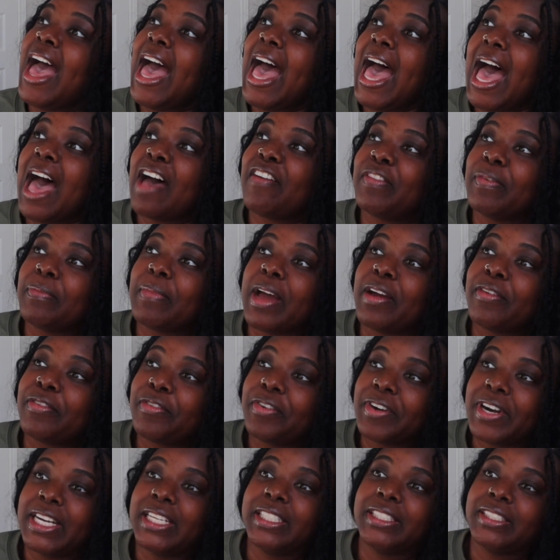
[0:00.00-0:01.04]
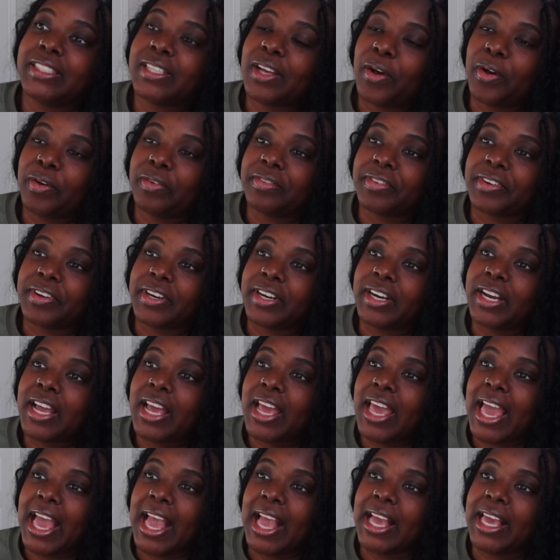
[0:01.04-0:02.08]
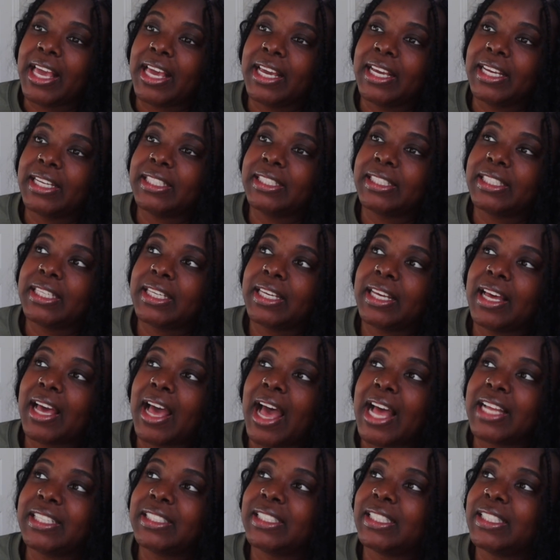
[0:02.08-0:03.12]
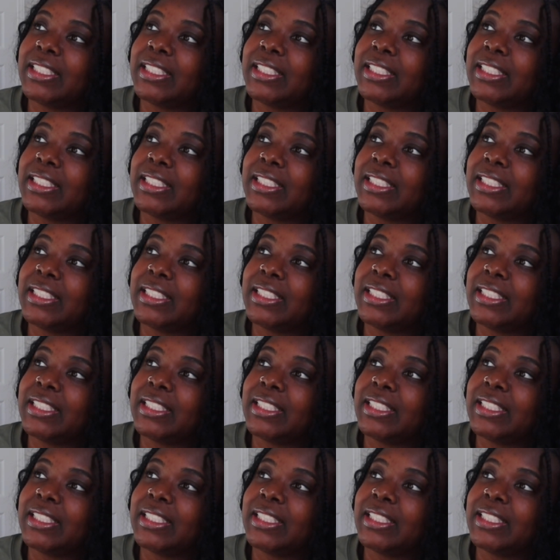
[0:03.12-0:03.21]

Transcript: having my friends over, and I